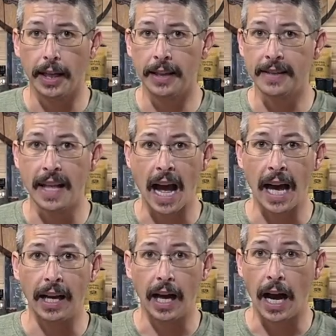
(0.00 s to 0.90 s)
it's
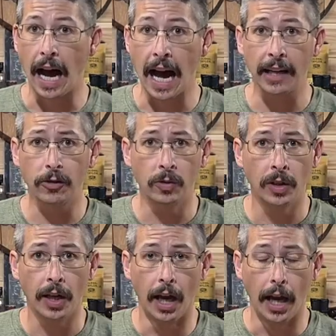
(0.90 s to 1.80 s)
not hot
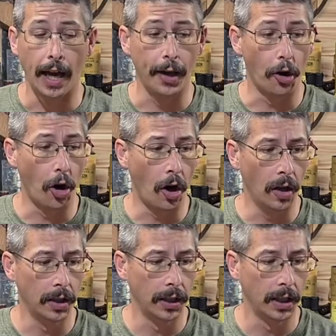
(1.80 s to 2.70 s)
at
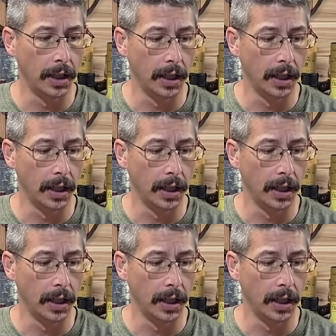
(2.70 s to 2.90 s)
all.